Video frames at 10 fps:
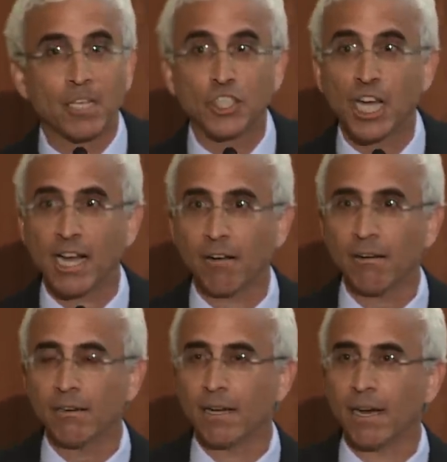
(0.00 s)

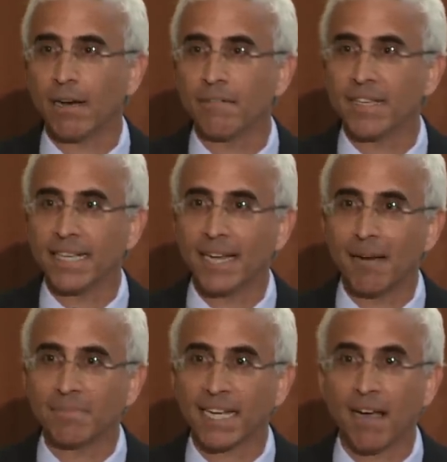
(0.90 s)
chair of the
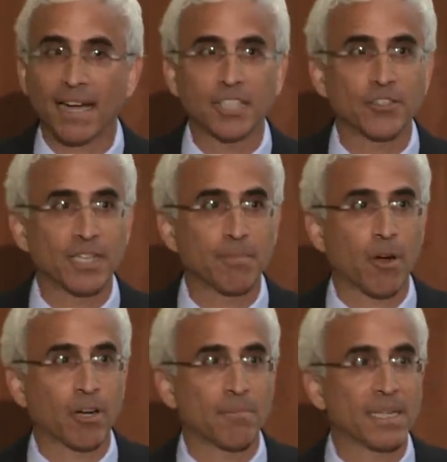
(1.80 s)
psychiatry
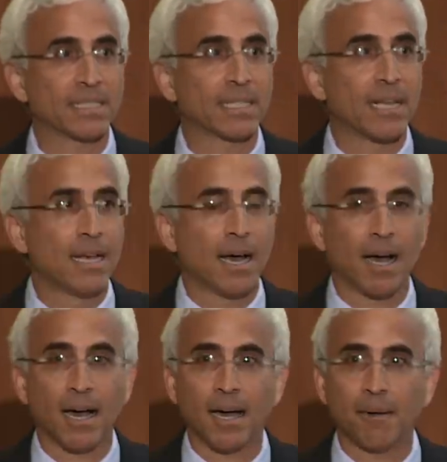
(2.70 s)
department's
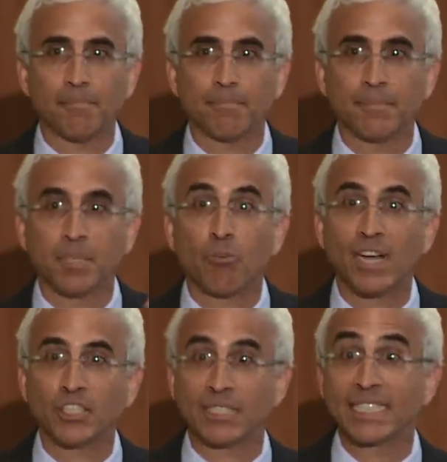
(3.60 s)

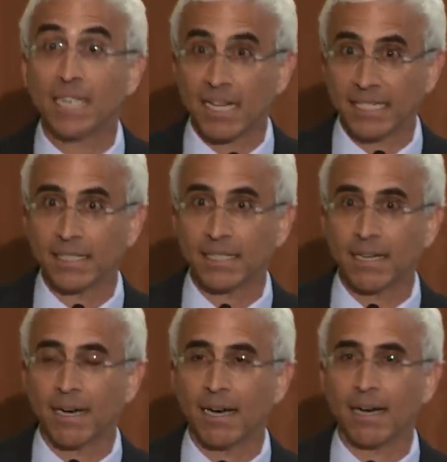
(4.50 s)
depression studies
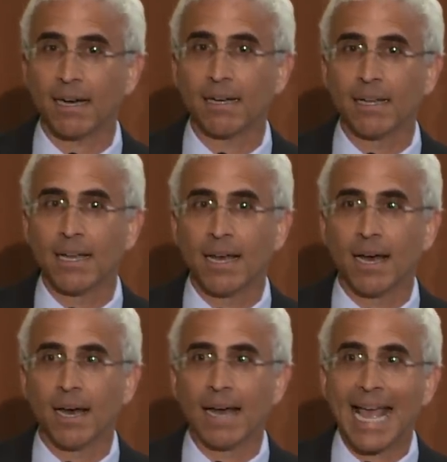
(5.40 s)

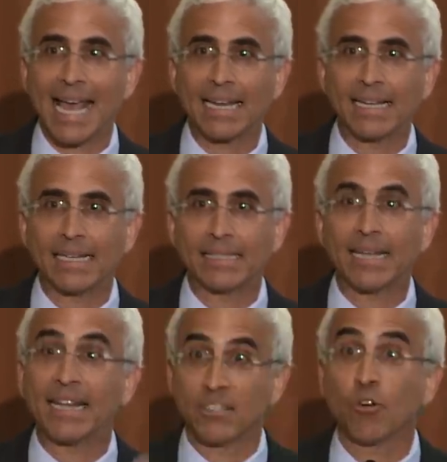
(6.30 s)
and is
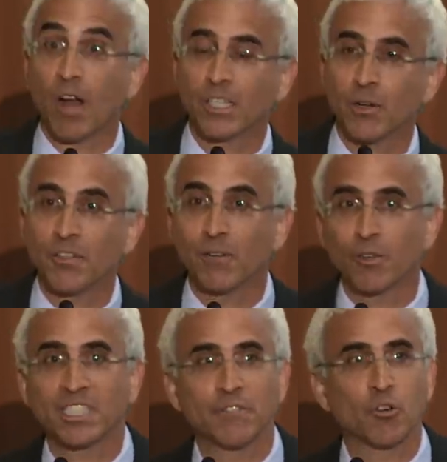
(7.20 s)
in Toronto, at the
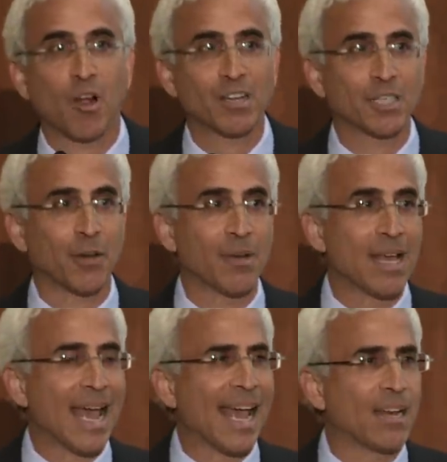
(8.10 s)
University of Toronto.
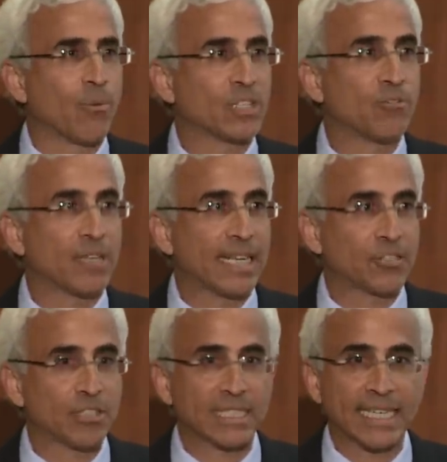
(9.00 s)
And what's really
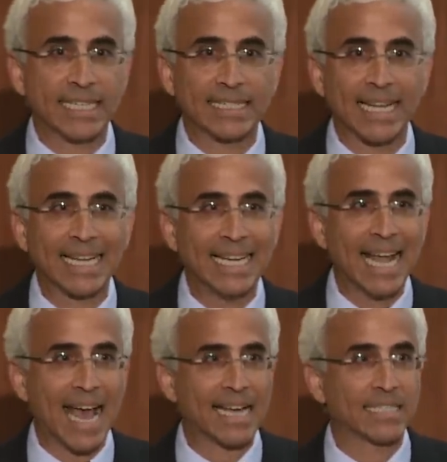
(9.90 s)
interesting is that
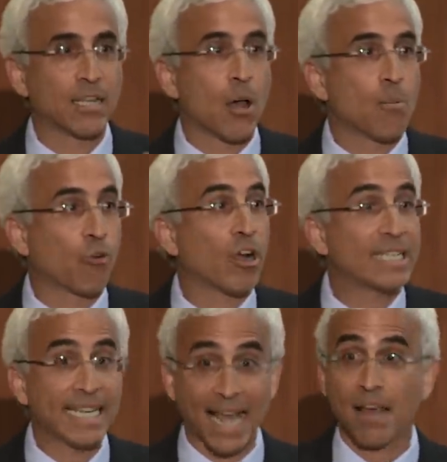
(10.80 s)
he has
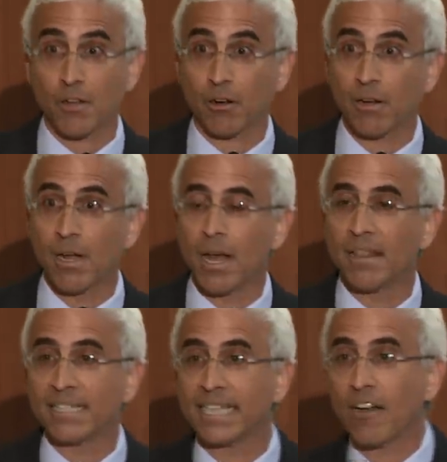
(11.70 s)
brought together
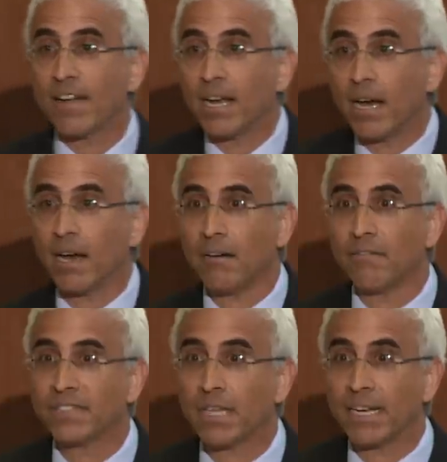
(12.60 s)
this area
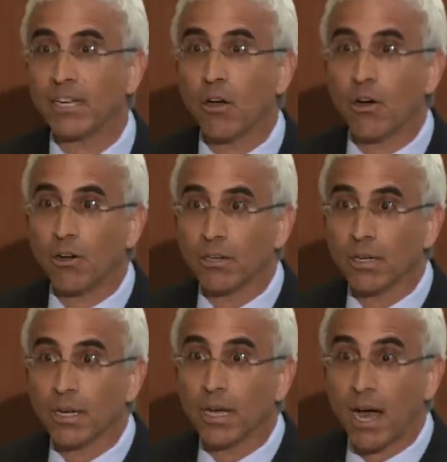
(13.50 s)
of study
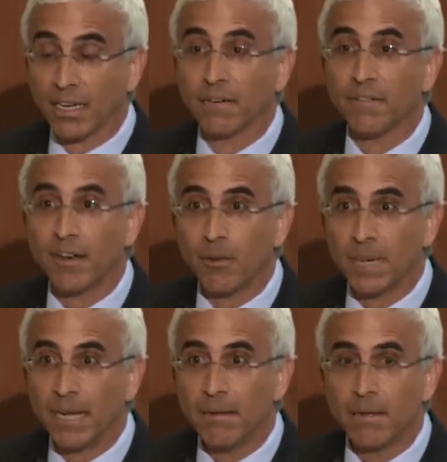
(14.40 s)
called cognitive
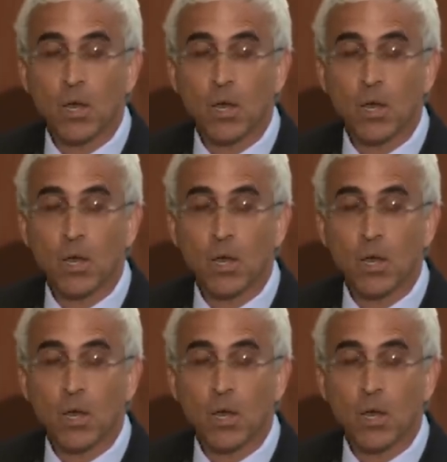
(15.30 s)
therapy